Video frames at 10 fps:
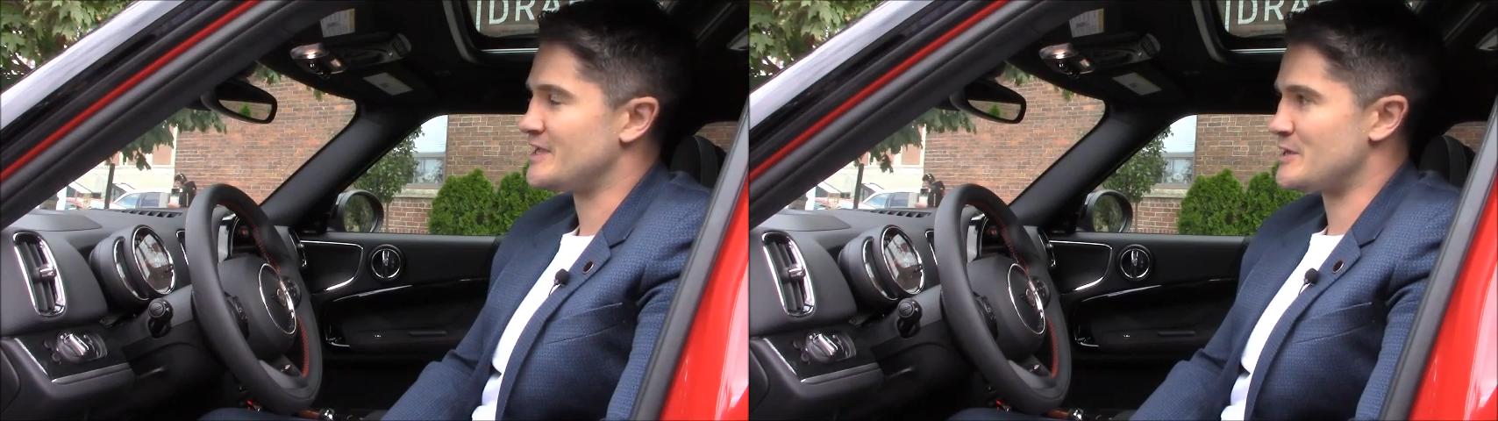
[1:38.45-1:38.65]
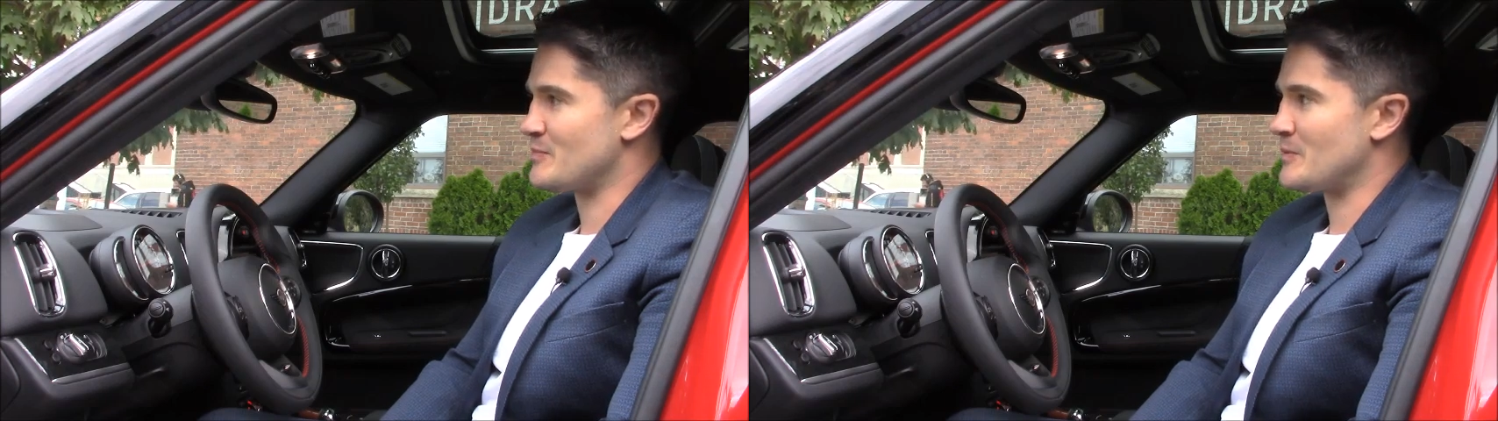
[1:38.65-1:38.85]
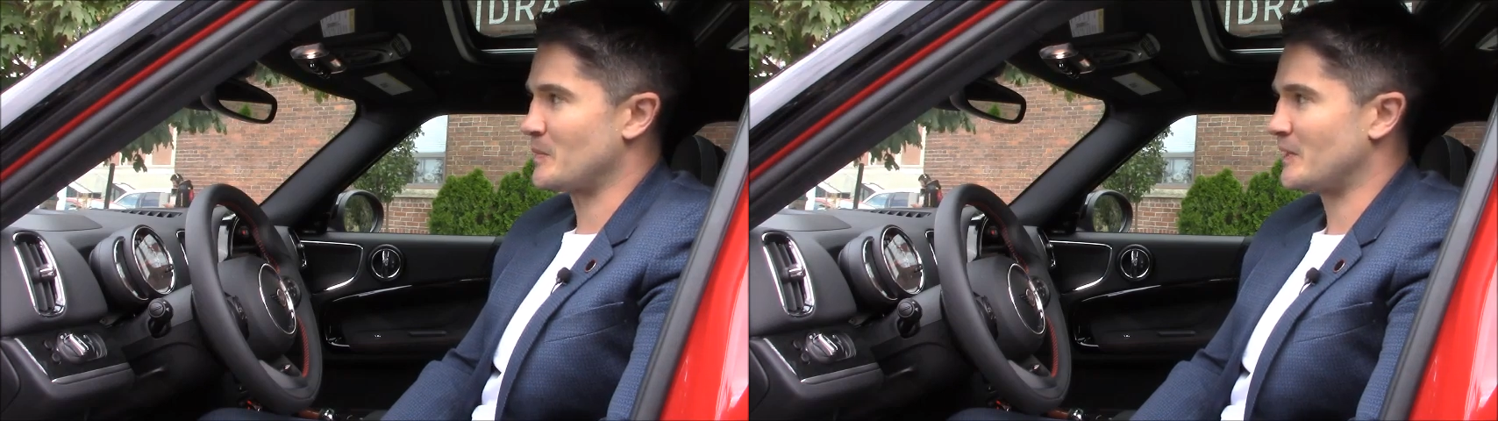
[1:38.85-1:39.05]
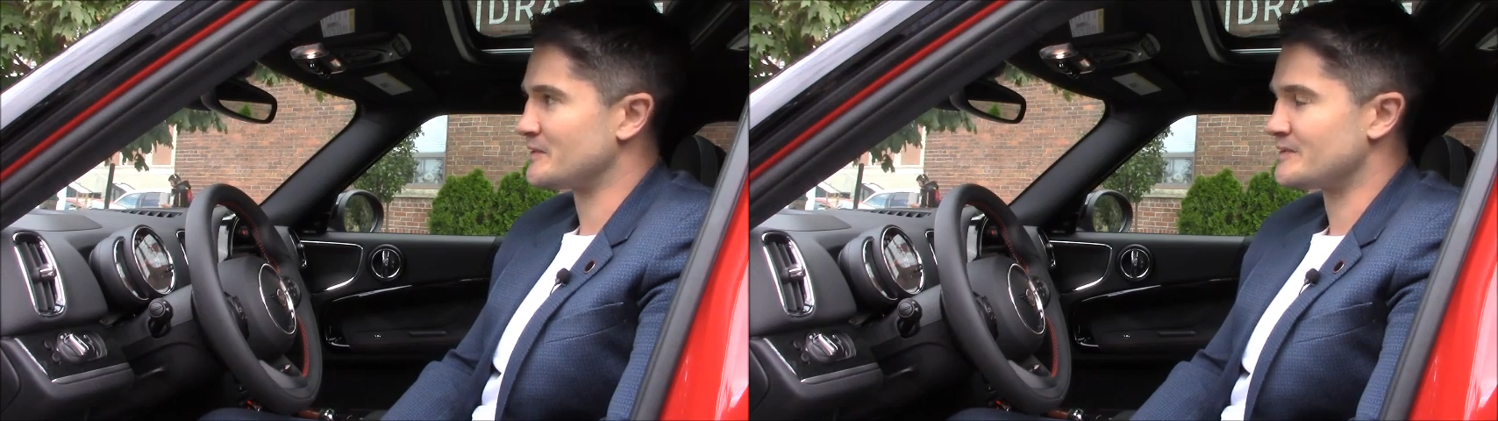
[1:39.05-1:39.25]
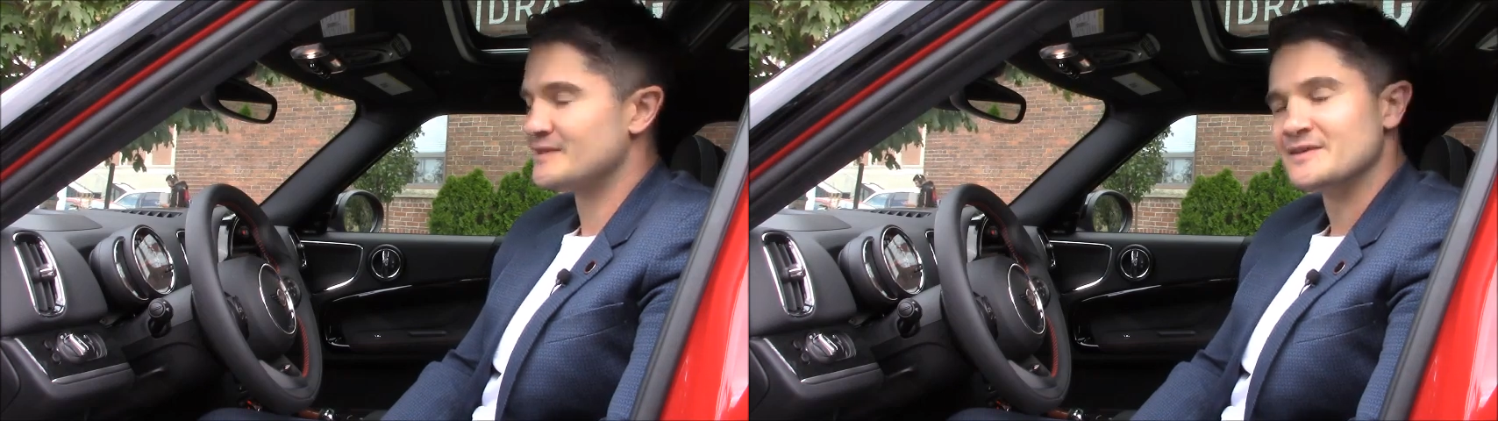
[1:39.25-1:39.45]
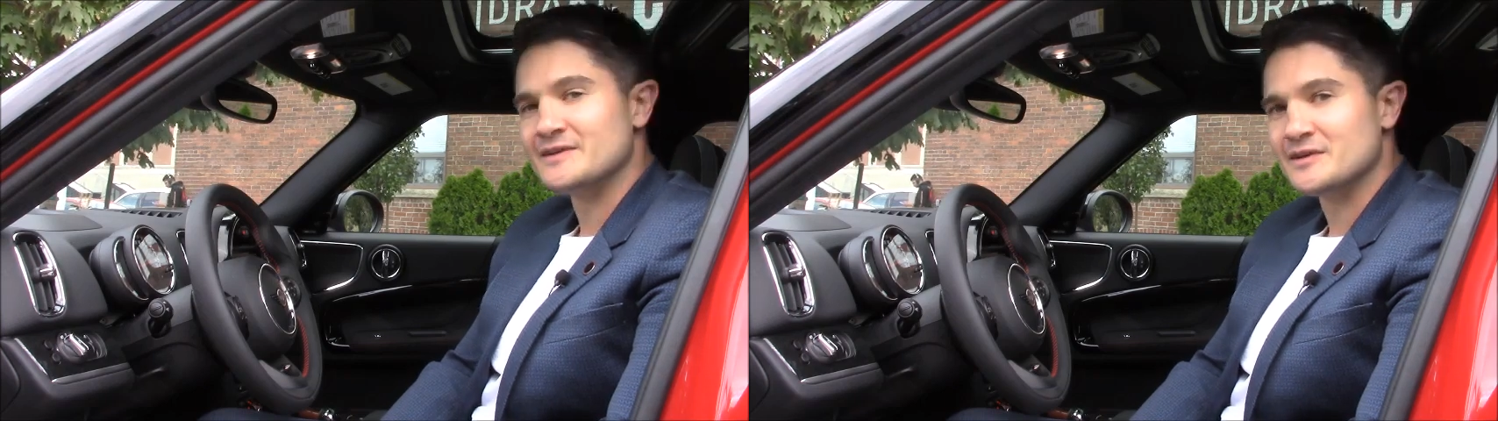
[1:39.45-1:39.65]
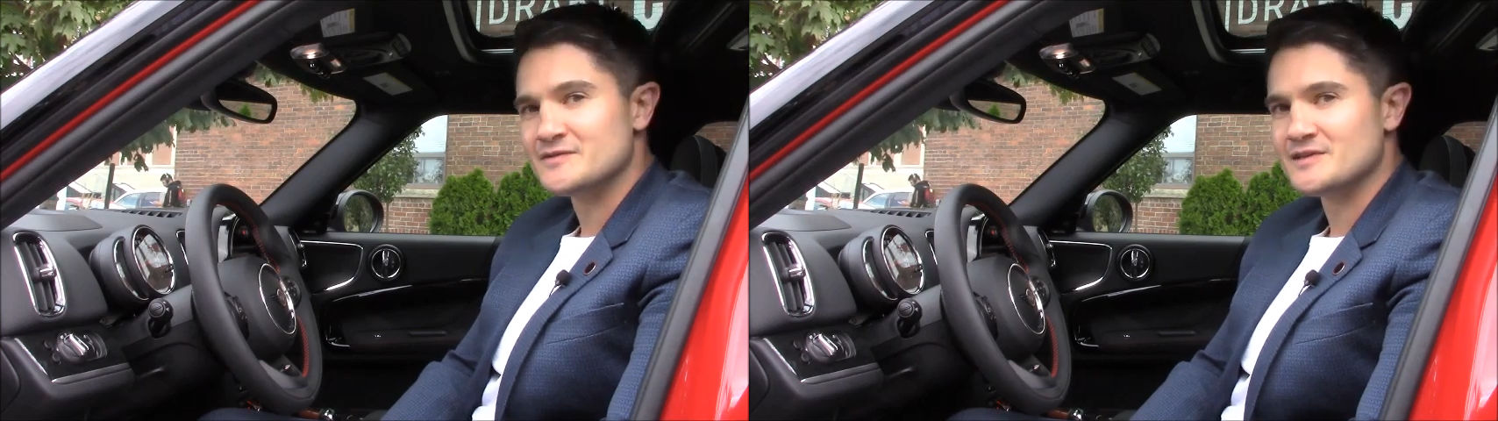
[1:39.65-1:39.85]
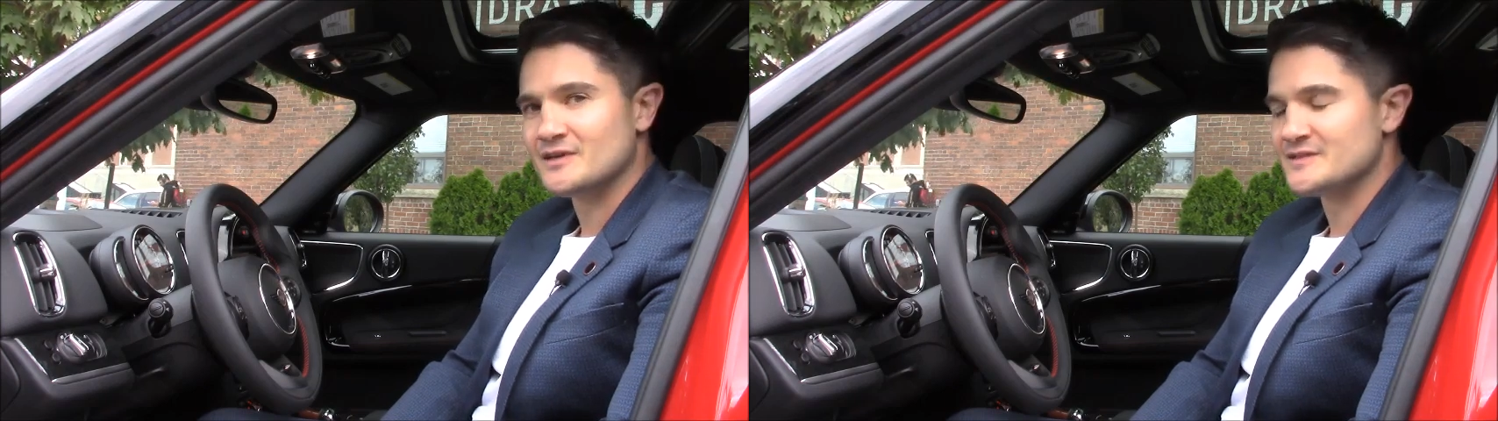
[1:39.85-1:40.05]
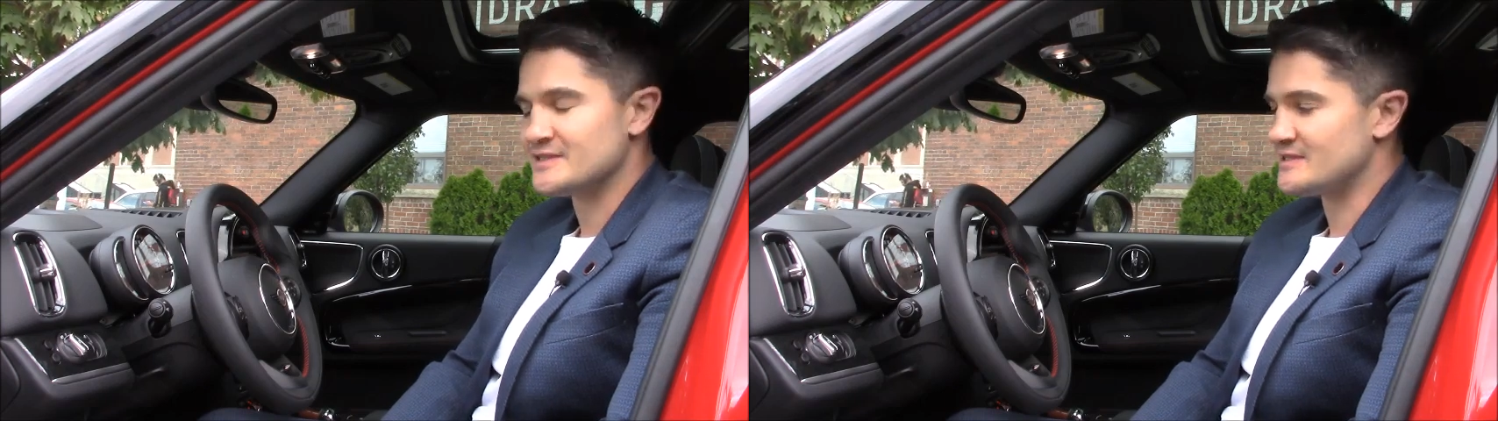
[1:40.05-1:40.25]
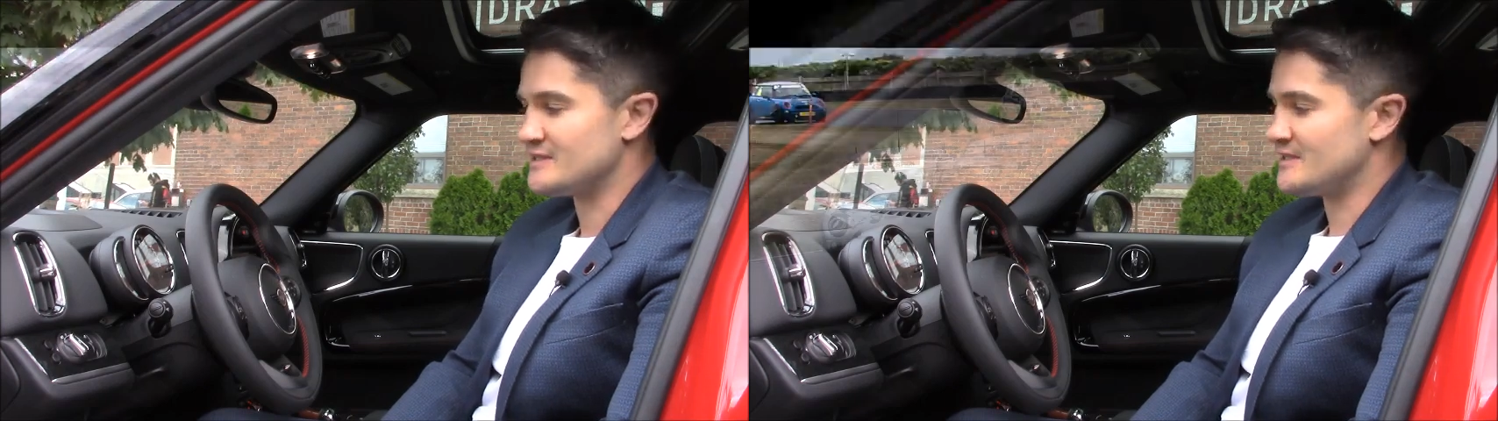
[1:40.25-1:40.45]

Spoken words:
in my blood that I've started.